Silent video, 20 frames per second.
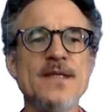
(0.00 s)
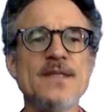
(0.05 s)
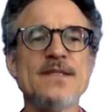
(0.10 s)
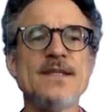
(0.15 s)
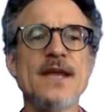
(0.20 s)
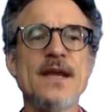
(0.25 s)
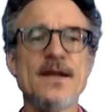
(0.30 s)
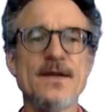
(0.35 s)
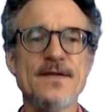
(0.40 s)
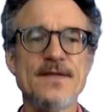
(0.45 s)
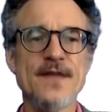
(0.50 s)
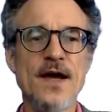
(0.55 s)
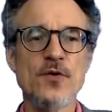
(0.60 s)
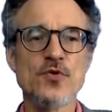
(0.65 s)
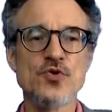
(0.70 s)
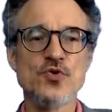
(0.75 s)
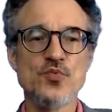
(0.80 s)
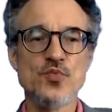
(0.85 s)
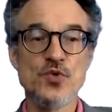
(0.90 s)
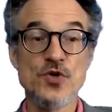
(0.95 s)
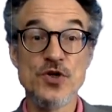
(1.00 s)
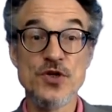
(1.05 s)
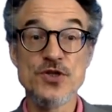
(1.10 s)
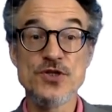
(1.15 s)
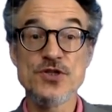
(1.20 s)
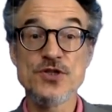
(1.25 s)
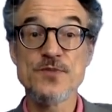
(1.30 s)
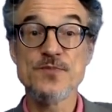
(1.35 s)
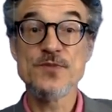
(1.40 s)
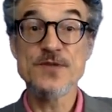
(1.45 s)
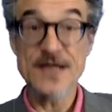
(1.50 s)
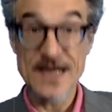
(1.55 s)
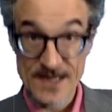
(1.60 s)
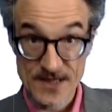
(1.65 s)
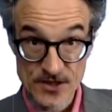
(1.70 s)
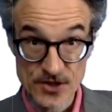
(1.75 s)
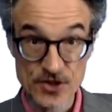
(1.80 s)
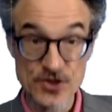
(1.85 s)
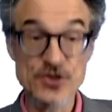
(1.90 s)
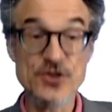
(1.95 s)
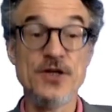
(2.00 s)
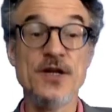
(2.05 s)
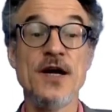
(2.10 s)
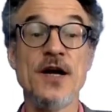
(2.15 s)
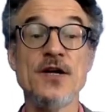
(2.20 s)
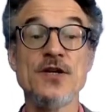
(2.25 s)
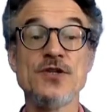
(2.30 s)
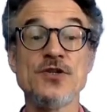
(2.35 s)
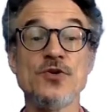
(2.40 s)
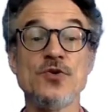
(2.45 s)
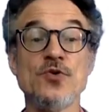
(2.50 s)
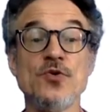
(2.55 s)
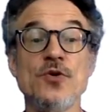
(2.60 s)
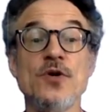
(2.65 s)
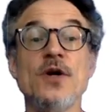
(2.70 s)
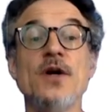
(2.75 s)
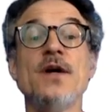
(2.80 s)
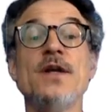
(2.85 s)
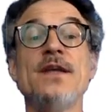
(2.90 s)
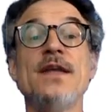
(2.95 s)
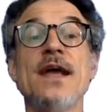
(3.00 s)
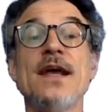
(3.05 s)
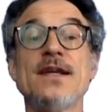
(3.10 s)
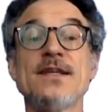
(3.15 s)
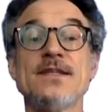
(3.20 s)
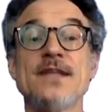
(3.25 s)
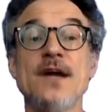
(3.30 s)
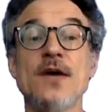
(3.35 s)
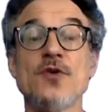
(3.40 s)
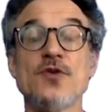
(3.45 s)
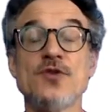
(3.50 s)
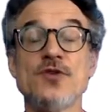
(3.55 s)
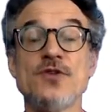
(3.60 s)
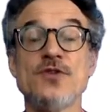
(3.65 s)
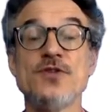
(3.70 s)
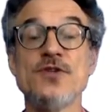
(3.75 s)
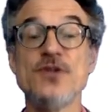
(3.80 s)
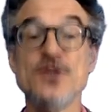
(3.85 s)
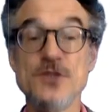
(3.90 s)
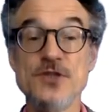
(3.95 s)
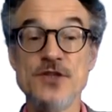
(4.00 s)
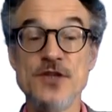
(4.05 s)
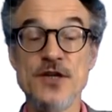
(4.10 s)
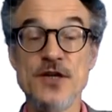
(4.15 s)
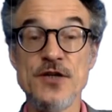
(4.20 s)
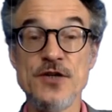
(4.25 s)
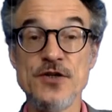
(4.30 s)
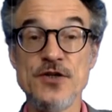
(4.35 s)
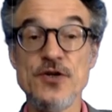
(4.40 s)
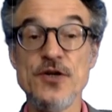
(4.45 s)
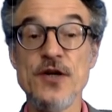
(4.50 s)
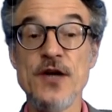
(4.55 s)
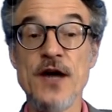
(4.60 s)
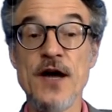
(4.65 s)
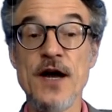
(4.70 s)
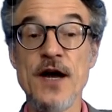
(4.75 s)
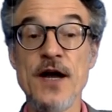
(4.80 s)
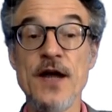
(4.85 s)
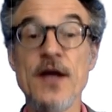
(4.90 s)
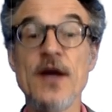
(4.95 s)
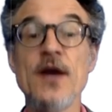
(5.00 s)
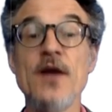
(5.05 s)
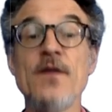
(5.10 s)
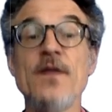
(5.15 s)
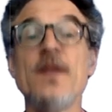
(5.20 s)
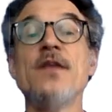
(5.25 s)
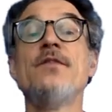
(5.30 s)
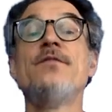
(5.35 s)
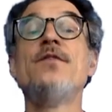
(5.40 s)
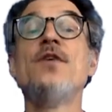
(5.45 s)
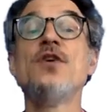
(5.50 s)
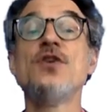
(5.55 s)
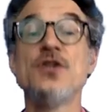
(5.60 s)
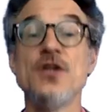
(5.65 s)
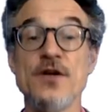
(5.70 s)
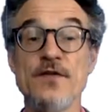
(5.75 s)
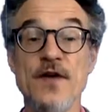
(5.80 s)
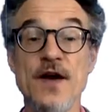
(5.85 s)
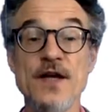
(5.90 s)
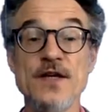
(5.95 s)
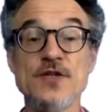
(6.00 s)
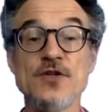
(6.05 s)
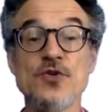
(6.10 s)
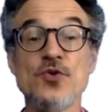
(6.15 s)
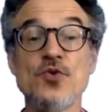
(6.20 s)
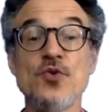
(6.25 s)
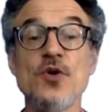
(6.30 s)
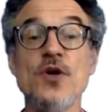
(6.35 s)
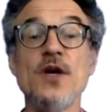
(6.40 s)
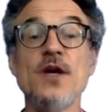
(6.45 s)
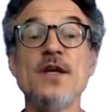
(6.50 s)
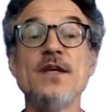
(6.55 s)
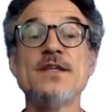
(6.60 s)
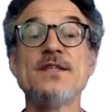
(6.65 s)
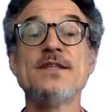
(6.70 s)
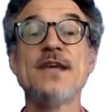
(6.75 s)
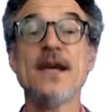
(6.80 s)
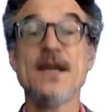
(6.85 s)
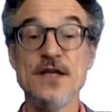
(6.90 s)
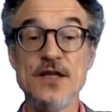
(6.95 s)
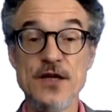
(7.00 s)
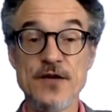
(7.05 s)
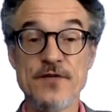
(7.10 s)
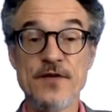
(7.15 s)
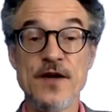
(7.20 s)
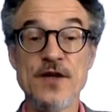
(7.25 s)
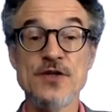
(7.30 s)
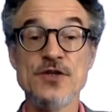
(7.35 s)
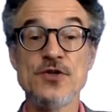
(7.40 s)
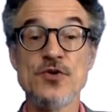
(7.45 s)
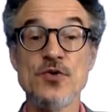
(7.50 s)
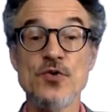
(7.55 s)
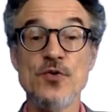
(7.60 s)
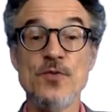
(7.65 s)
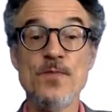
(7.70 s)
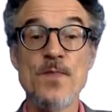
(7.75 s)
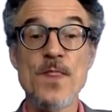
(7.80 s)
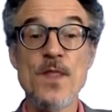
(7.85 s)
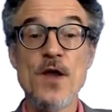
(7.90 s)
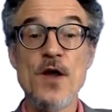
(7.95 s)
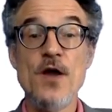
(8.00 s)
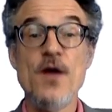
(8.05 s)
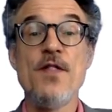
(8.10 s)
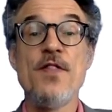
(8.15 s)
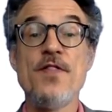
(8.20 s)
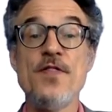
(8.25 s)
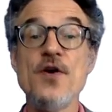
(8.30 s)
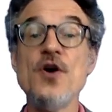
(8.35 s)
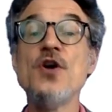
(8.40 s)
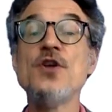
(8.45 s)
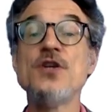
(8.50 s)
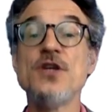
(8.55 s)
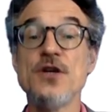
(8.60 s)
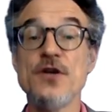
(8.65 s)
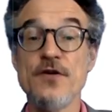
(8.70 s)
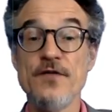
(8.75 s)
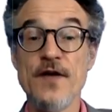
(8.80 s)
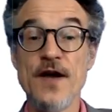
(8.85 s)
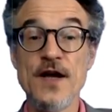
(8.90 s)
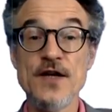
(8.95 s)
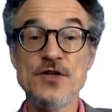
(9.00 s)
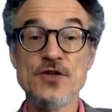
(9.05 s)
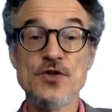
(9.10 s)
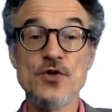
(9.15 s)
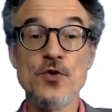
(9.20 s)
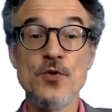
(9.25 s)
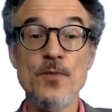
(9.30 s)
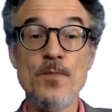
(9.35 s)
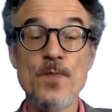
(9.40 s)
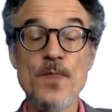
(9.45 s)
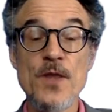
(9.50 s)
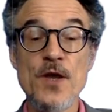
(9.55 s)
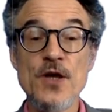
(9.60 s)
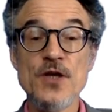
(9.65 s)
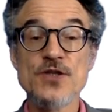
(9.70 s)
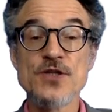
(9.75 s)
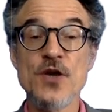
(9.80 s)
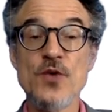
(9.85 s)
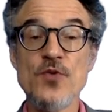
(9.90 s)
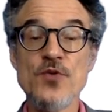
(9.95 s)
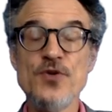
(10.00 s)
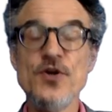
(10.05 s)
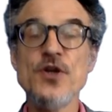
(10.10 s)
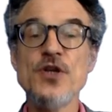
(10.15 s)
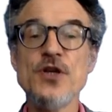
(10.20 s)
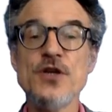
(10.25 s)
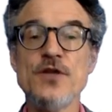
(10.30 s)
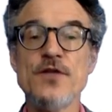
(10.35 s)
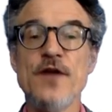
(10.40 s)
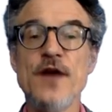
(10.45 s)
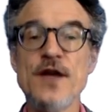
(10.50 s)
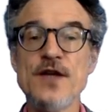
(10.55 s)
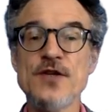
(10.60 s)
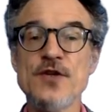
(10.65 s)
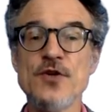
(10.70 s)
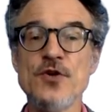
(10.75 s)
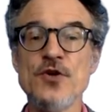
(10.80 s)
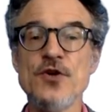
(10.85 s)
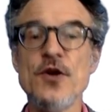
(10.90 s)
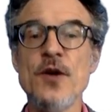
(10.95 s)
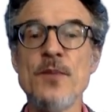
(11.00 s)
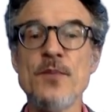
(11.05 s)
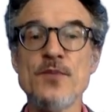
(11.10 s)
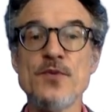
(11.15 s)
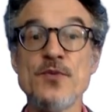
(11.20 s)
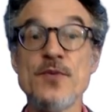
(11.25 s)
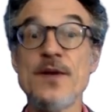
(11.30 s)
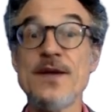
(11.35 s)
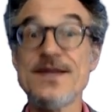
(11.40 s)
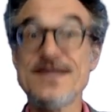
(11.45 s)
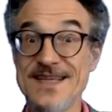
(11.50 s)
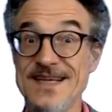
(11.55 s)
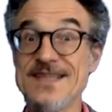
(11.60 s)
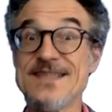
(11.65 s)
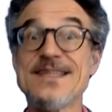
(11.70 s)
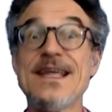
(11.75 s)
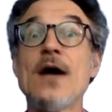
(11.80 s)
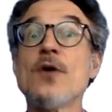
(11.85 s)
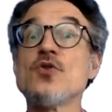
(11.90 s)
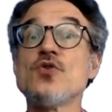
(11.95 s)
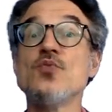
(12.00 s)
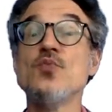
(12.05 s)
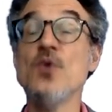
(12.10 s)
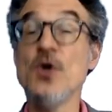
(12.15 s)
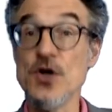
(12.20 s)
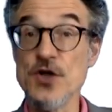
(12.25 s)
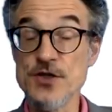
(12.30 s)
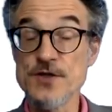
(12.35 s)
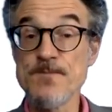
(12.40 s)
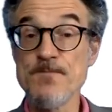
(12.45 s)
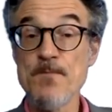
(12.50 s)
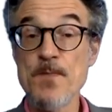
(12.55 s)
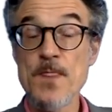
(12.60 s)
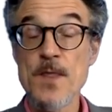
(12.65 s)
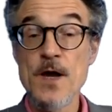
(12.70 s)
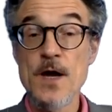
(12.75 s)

second thousand words, second year junior high school, next thousand, third year junior high, then the first year of high school, second year of high school, third year of high school. So third year of high school, you're up to about 6,000 words.